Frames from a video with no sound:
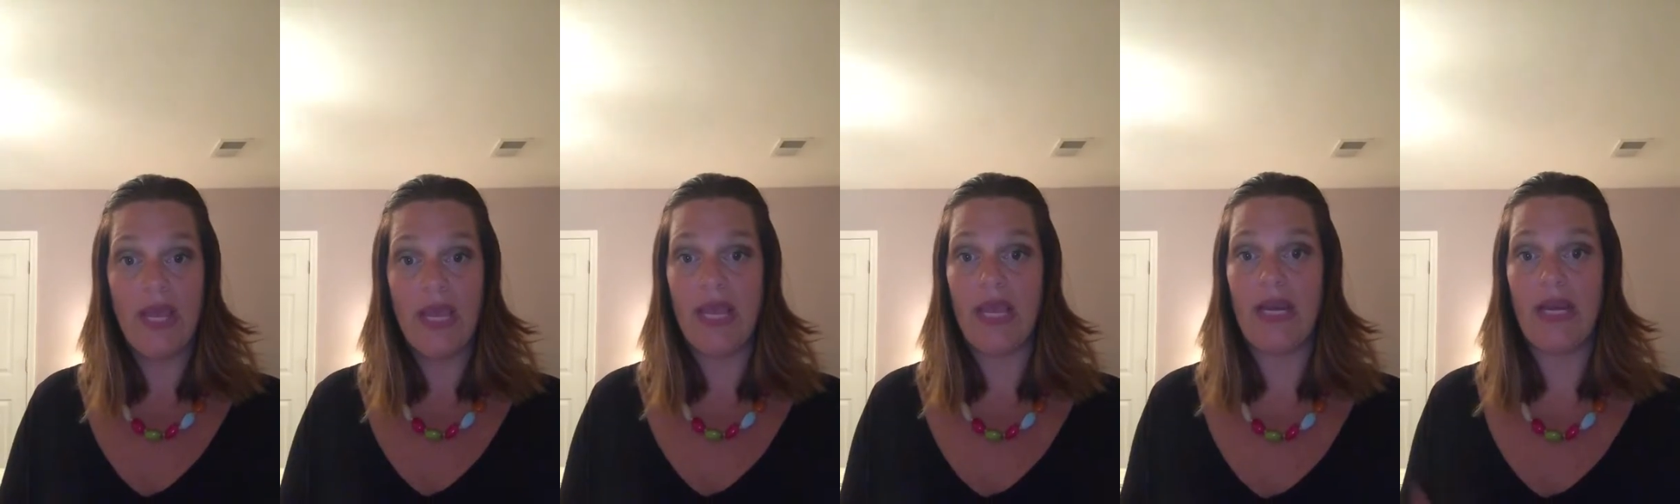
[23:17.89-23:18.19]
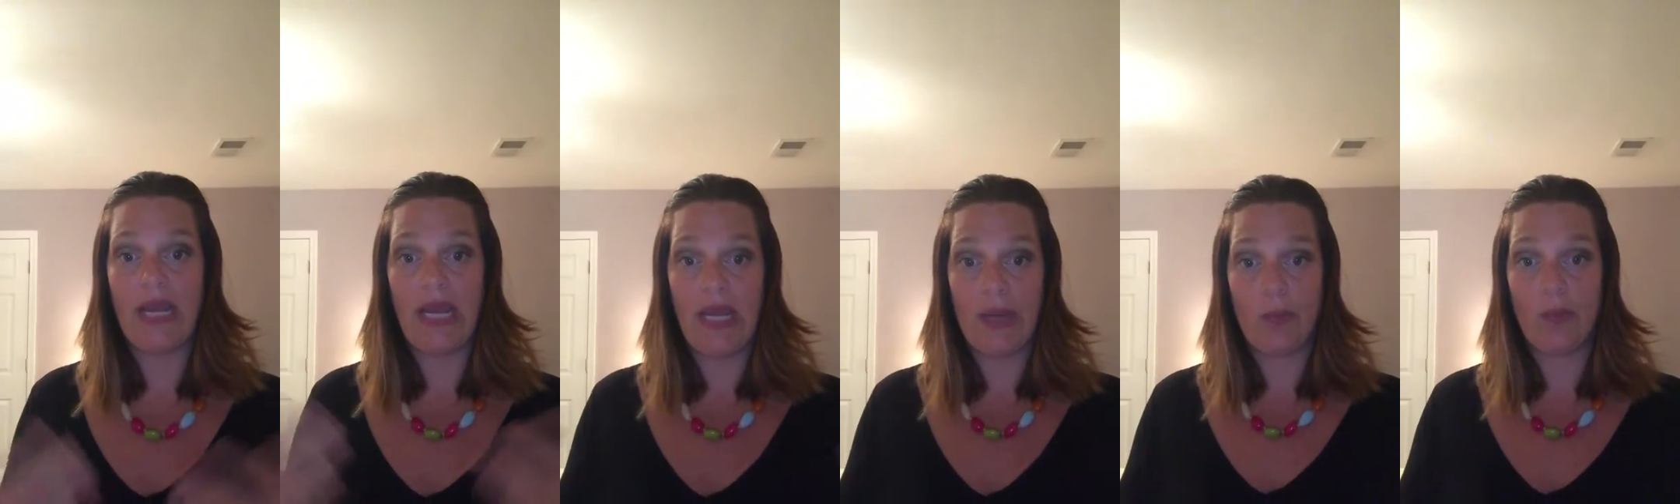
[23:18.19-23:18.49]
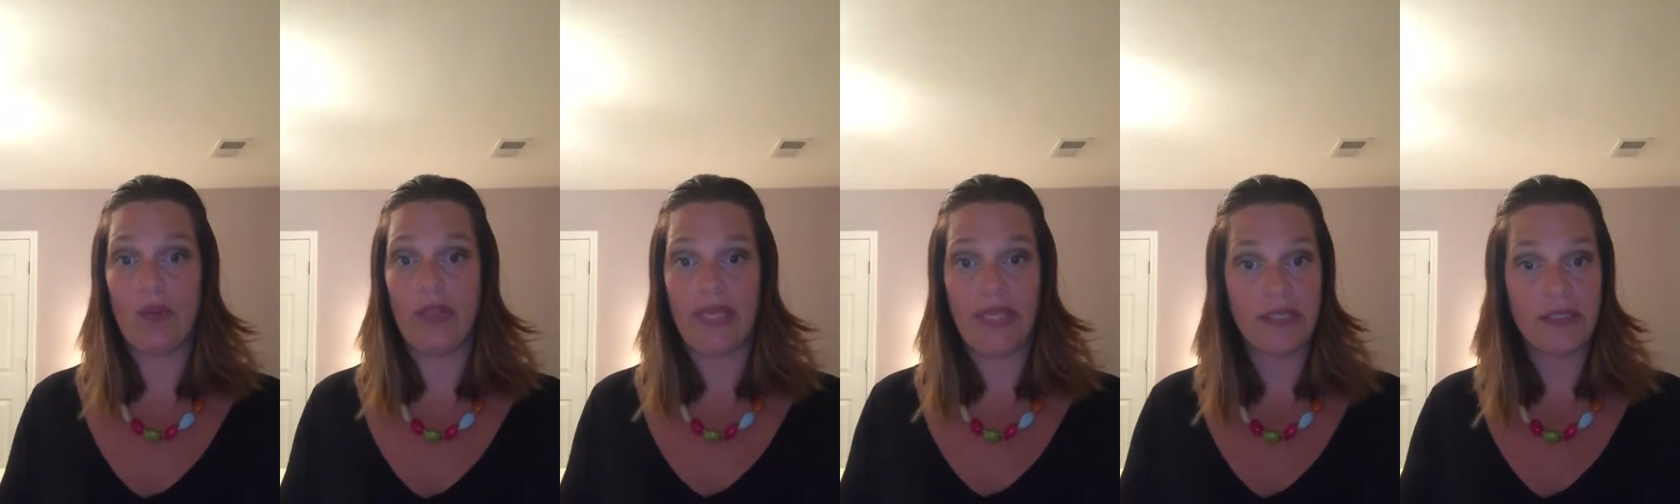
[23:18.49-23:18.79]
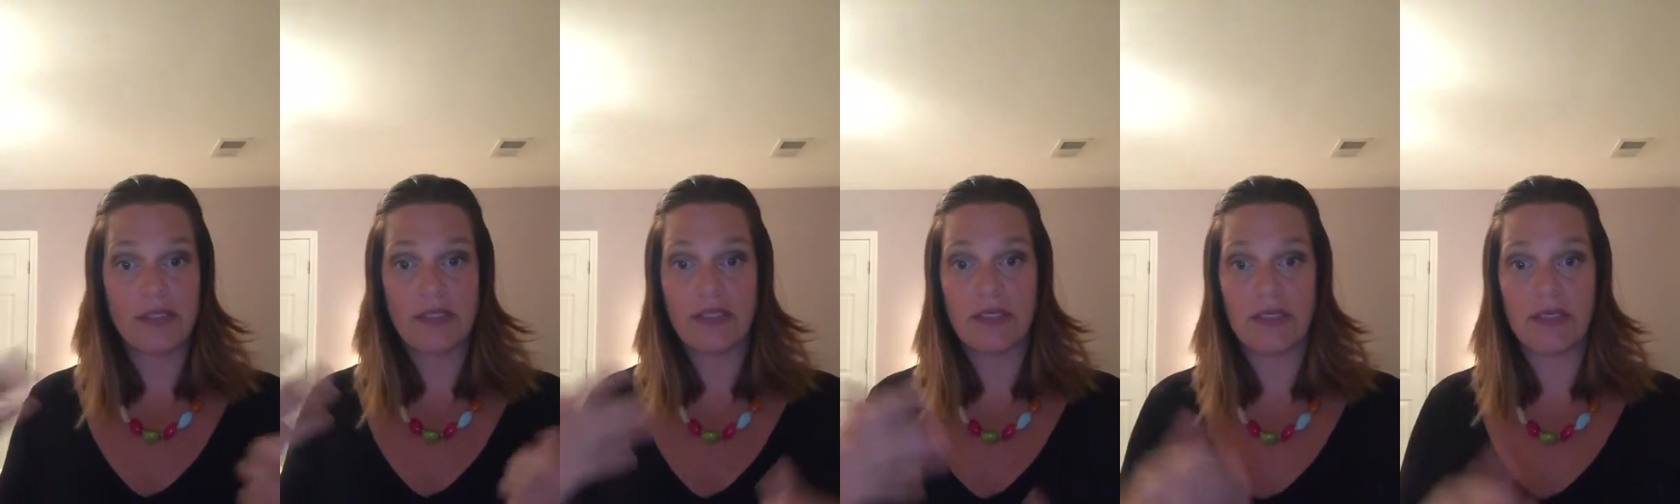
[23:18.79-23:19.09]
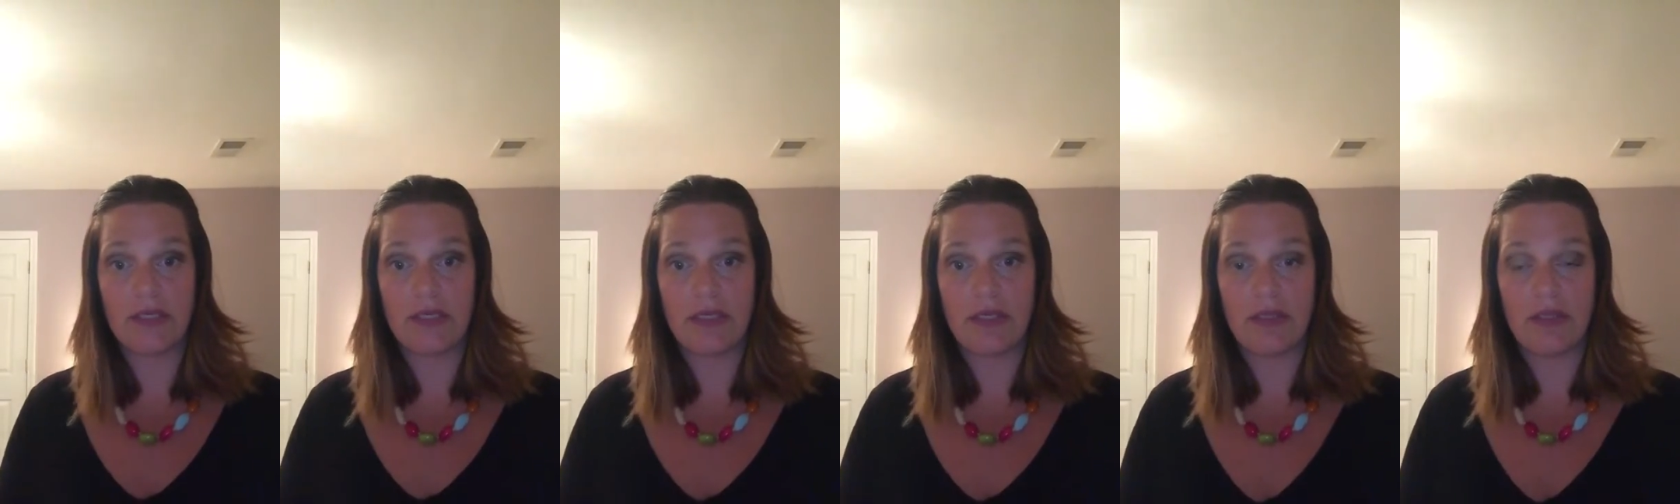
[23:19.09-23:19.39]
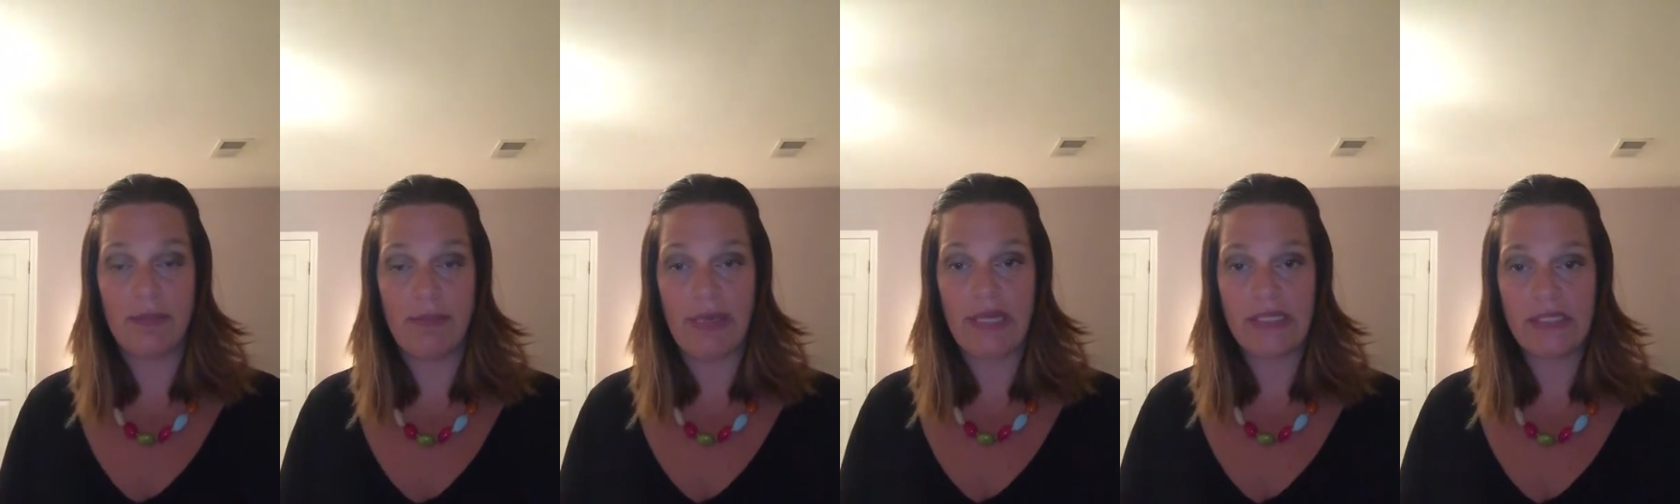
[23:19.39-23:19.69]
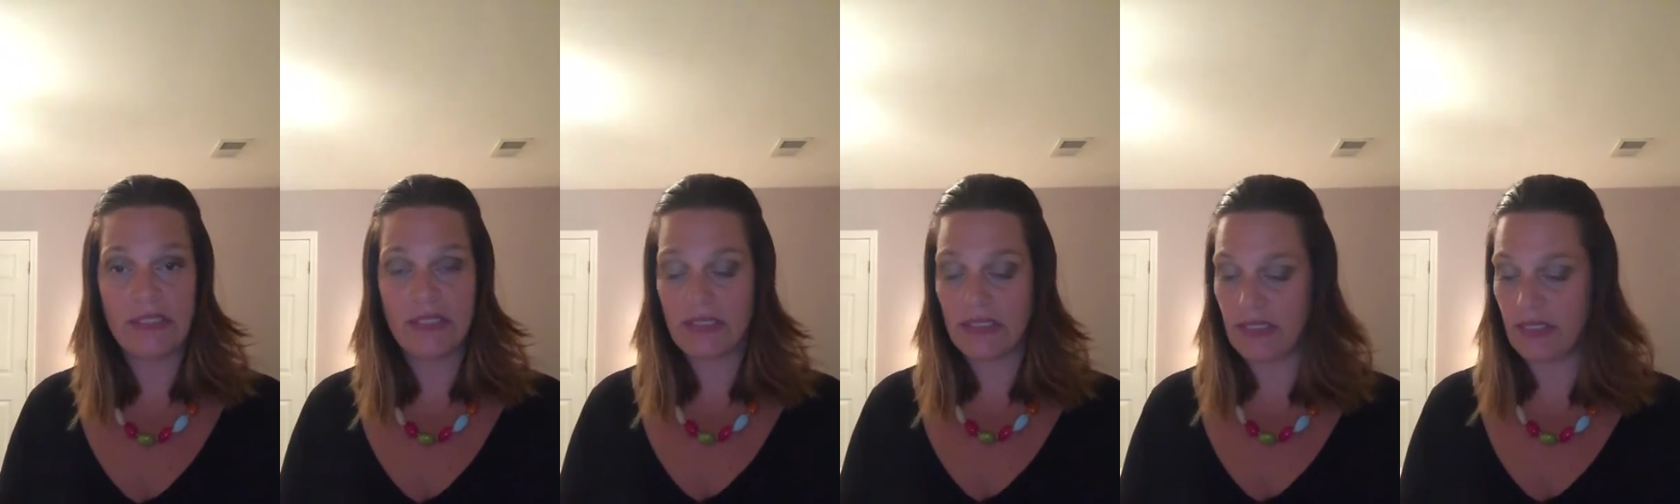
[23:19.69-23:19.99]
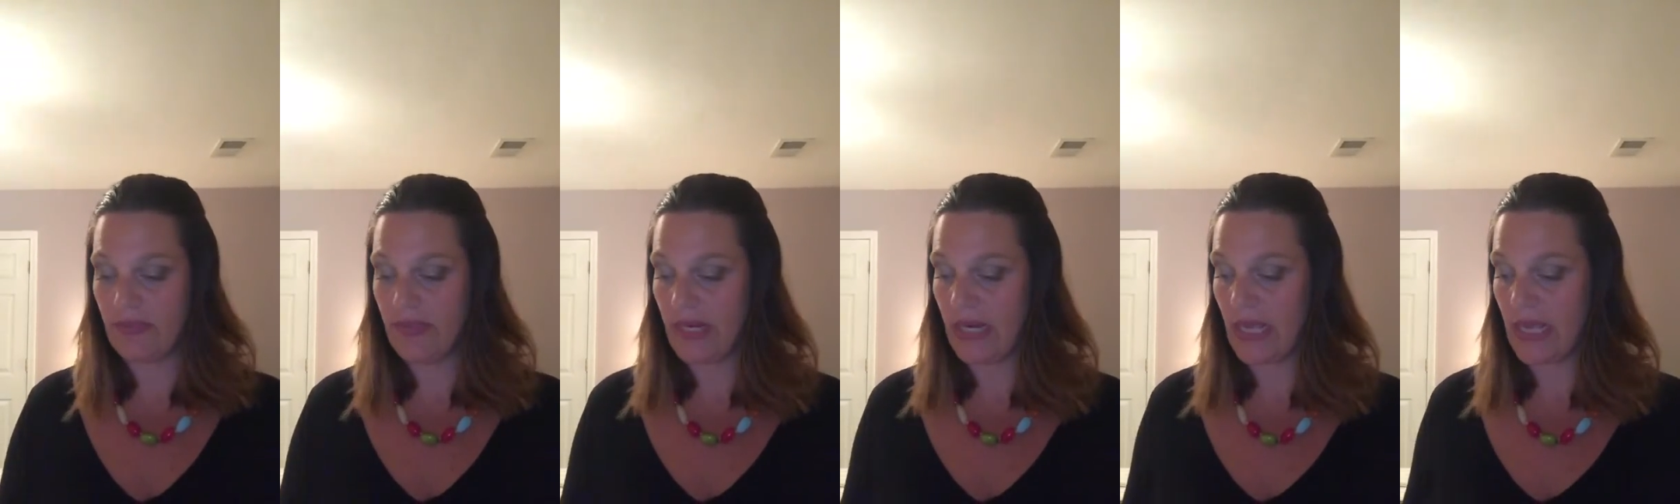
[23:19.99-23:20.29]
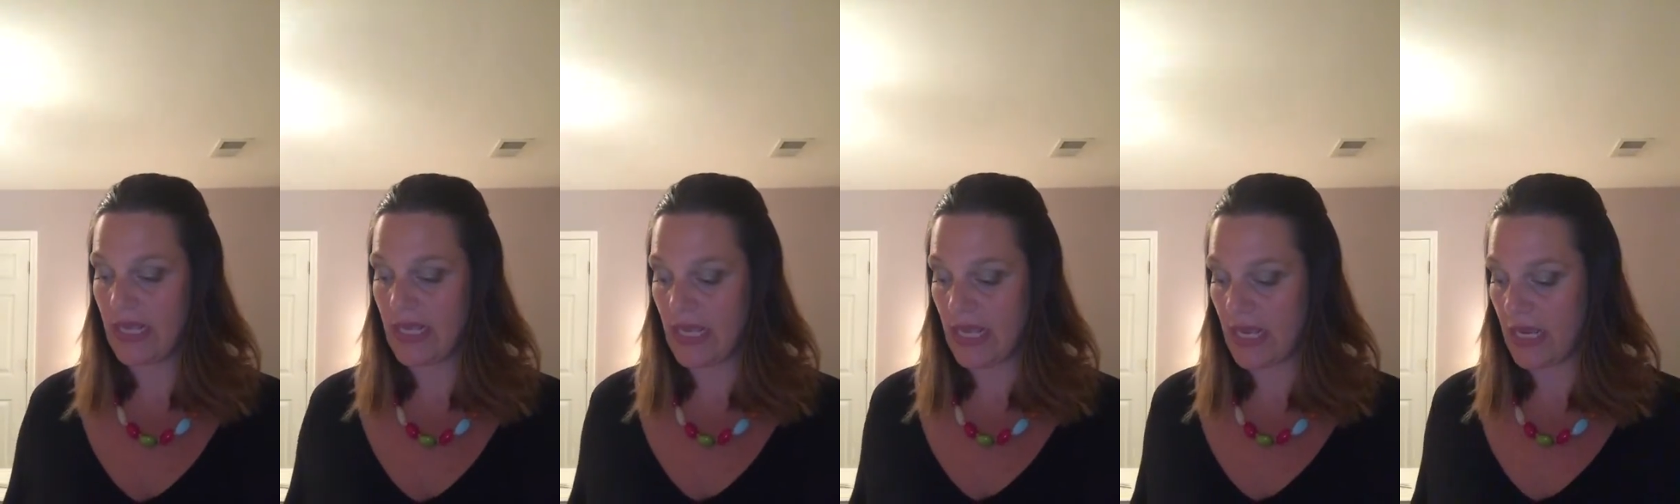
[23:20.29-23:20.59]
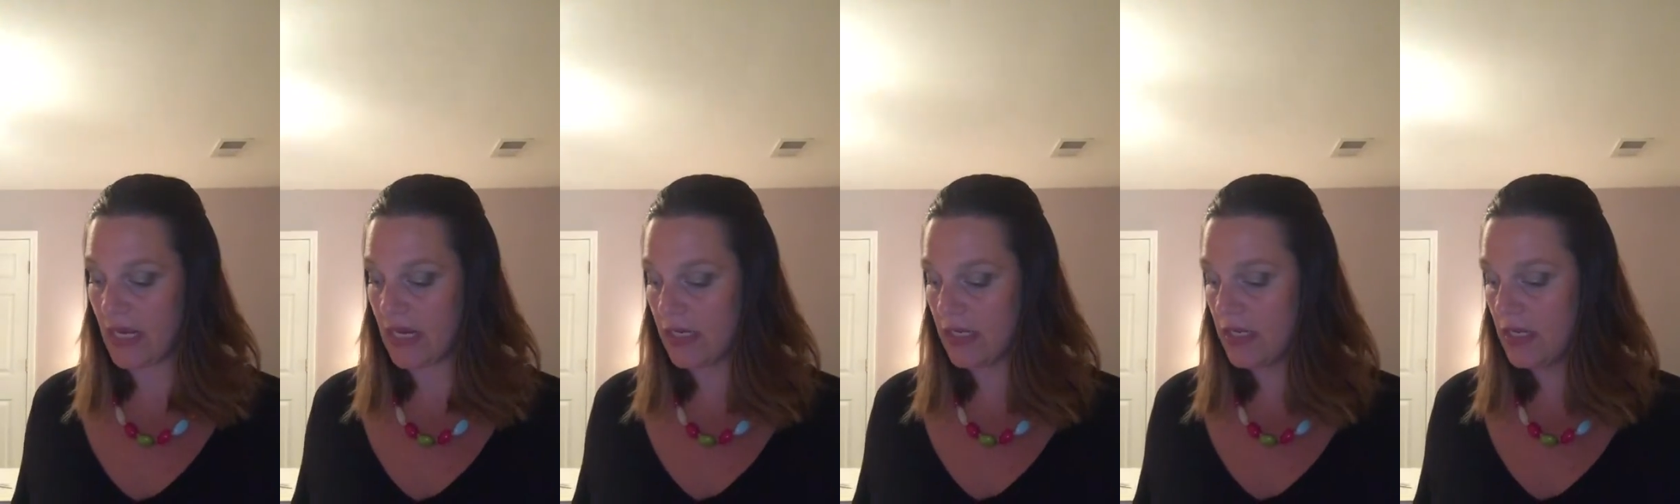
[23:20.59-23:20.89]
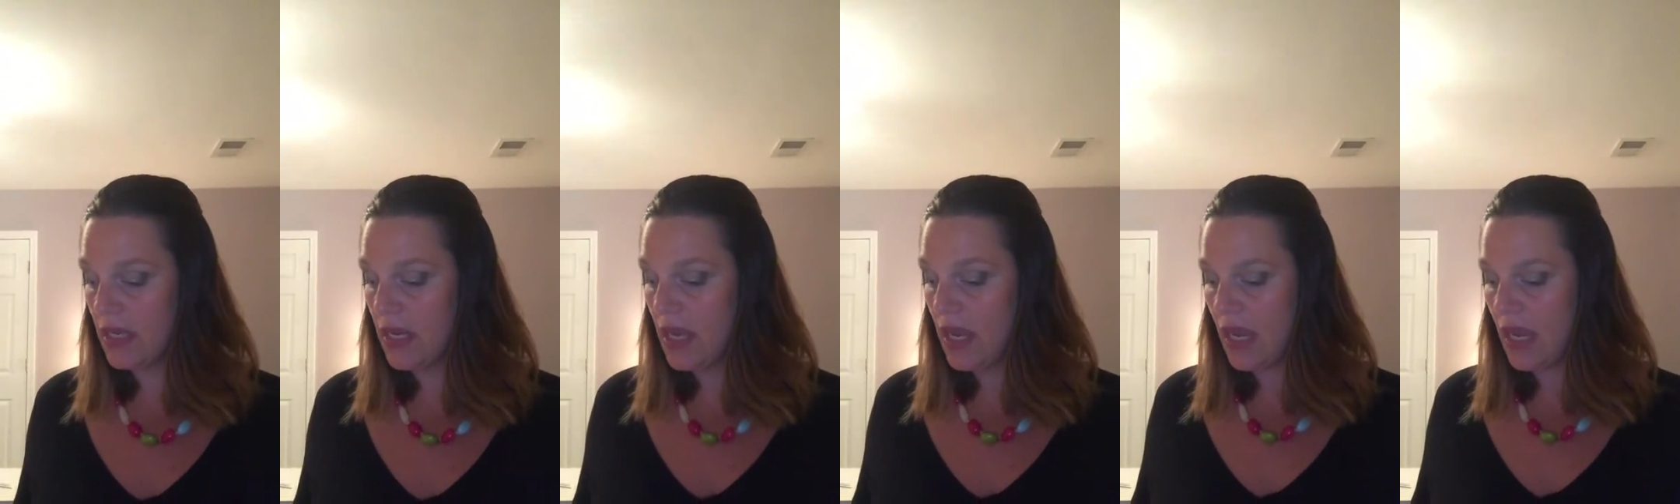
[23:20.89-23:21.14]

and I will answer the best that I can.